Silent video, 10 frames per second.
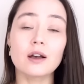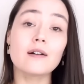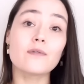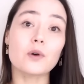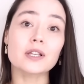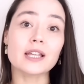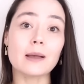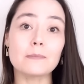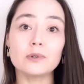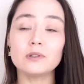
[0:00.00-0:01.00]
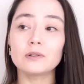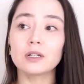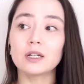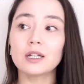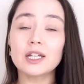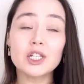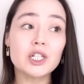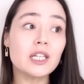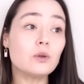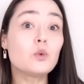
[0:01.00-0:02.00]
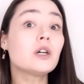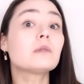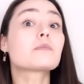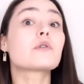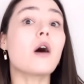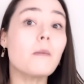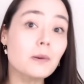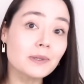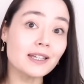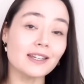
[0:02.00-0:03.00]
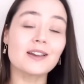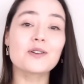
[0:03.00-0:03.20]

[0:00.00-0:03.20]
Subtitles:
For example, she will probably